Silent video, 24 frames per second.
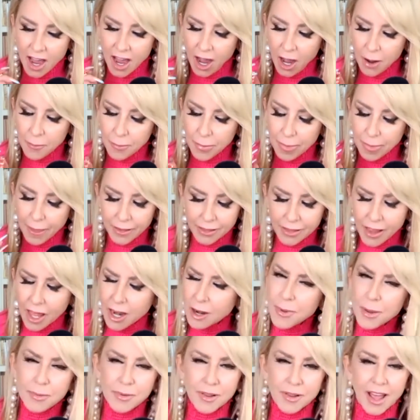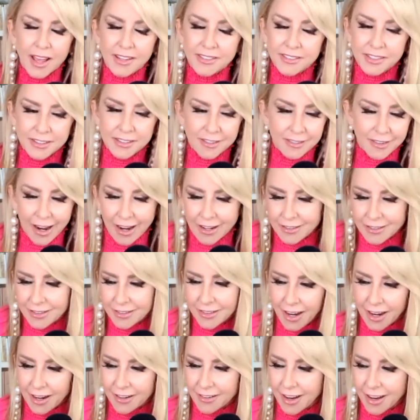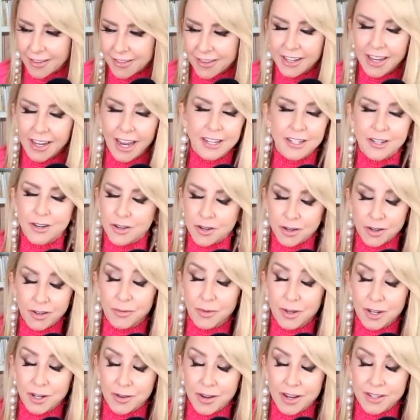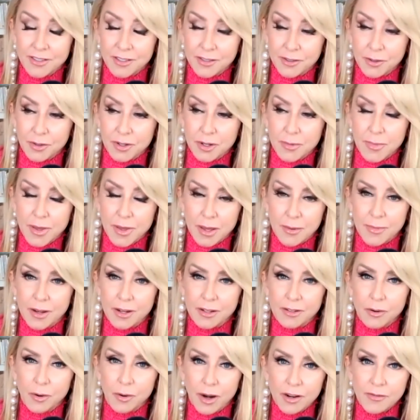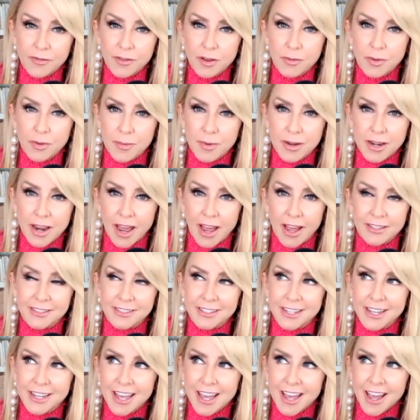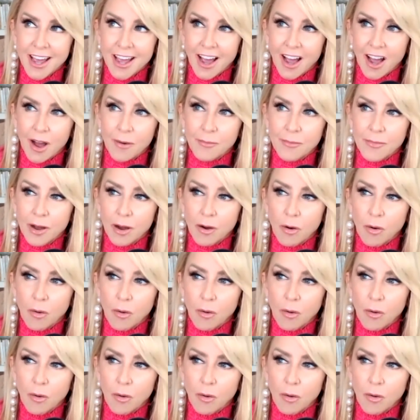Um, a lot of people ask, and I, I, think I know your what your answer is going to be, but quite a few women asked, um,